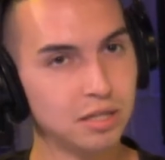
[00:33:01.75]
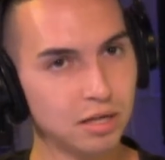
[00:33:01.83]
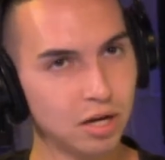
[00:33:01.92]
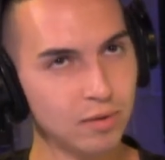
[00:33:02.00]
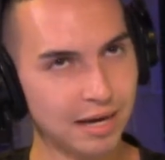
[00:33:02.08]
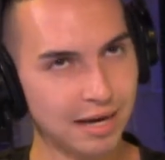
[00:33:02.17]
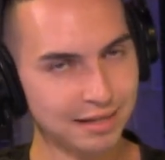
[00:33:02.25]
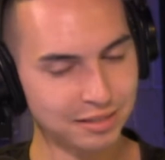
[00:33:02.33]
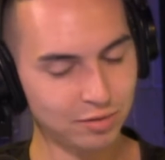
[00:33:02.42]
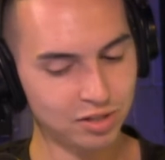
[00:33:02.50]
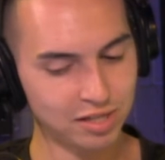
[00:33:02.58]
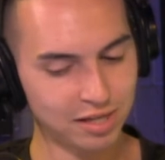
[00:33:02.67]
Okay, I
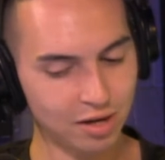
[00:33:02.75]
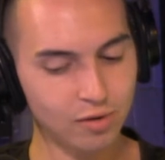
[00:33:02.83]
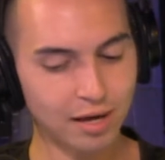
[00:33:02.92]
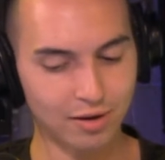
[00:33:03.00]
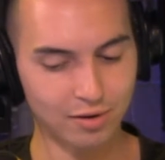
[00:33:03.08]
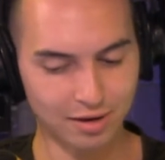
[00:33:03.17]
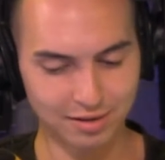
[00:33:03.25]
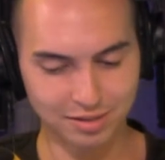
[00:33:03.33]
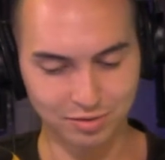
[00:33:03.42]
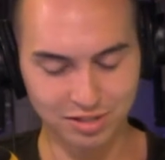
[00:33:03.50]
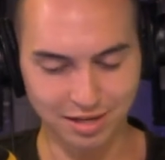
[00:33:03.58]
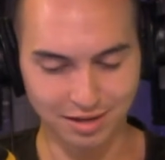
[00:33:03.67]
see what you're saying. Okay, okay, I
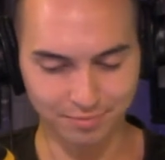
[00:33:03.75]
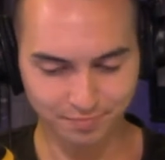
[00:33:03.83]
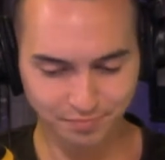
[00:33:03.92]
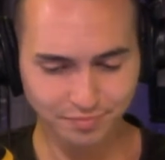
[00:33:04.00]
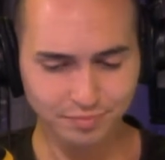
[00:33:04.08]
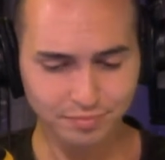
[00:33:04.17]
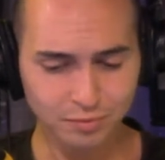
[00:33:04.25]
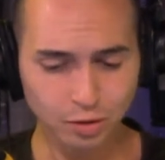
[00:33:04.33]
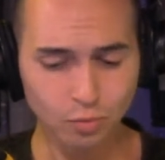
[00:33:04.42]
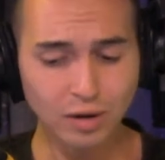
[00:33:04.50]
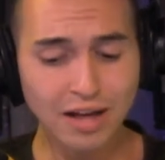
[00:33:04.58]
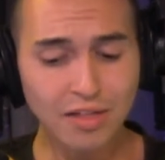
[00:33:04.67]
see what you're saying.
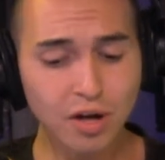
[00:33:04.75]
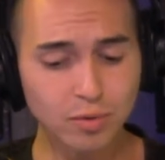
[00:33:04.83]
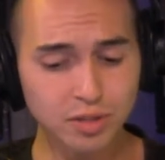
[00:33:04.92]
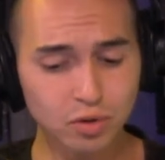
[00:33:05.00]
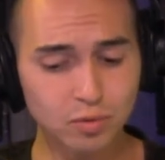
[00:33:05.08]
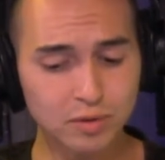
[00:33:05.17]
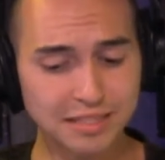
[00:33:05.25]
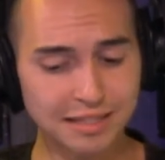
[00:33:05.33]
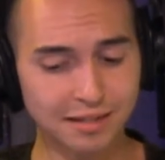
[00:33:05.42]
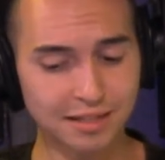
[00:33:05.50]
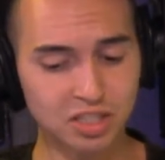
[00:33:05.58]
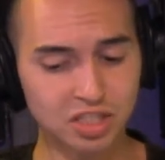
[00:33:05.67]
What I thought was cool was
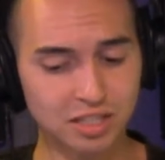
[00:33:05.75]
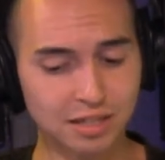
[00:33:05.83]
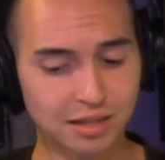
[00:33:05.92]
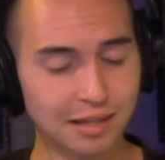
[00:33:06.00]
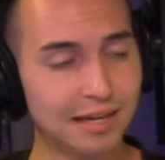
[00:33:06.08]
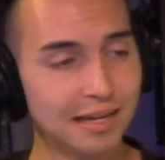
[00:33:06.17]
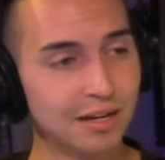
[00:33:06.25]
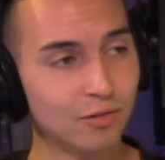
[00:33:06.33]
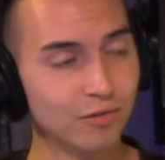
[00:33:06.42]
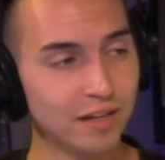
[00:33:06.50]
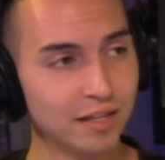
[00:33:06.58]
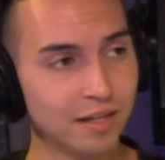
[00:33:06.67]
seeing Alicia Lee and
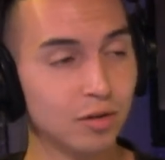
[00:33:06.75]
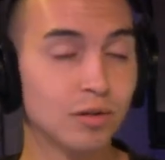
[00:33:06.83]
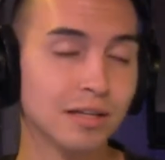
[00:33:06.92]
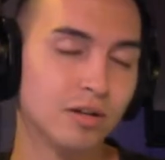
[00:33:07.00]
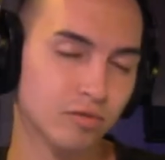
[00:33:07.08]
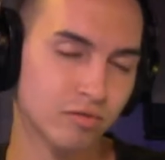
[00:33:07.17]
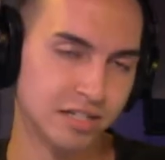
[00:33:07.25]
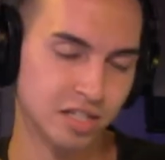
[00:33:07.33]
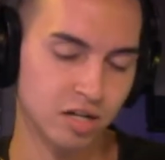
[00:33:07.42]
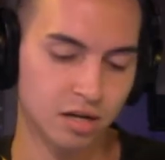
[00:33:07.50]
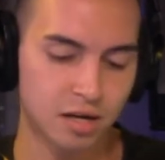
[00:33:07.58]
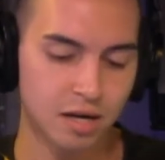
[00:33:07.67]
Ofelia Lee or Crazy
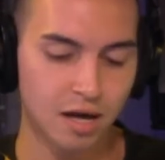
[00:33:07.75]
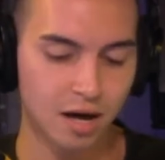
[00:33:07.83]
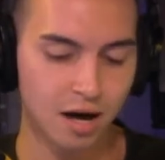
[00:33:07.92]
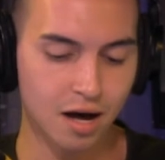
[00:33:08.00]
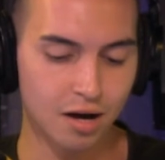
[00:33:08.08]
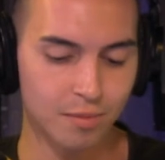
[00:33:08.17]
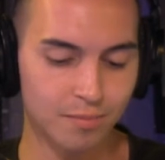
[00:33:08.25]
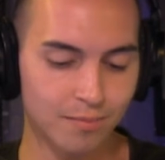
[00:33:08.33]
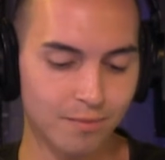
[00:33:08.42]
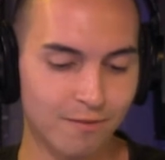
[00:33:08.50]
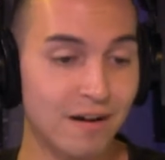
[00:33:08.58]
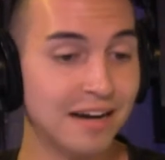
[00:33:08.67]
Dog um,
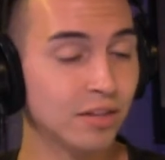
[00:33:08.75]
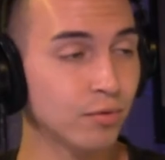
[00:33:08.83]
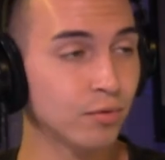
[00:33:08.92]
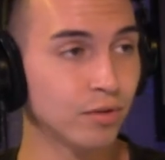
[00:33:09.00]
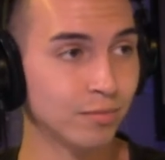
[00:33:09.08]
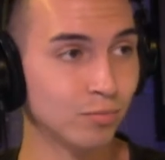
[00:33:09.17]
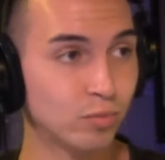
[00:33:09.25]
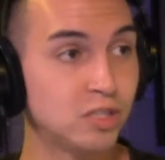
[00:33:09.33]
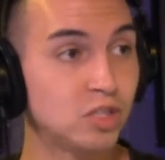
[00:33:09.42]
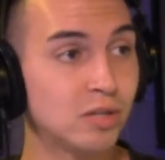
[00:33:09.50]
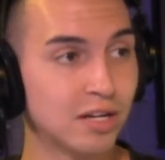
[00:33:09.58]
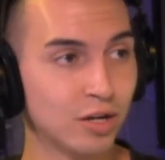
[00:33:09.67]
fighting through them.
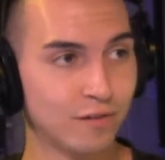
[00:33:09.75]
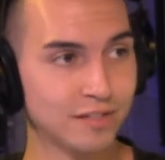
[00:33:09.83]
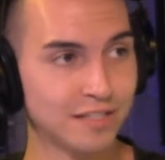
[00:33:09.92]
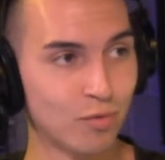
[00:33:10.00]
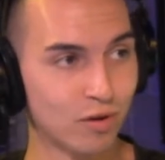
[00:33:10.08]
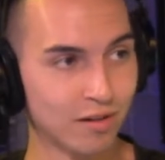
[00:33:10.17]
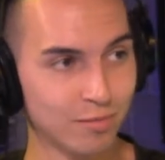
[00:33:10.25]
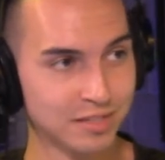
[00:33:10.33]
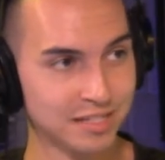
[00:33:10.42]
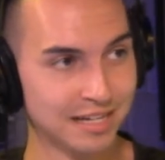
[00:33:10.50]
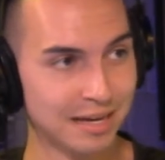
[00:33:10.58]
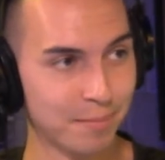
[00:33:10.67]
Did you get nervous that one of them was
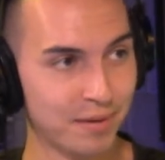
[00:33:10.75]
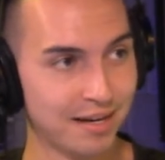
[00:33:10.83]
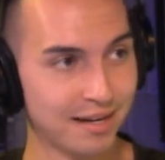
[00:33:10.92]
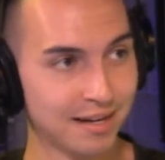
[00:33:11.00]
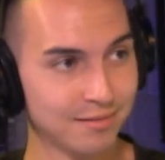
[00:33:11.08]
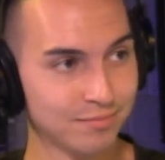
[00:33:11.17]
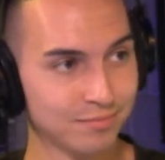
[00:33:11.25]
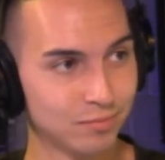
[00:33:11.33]
going to get bit again?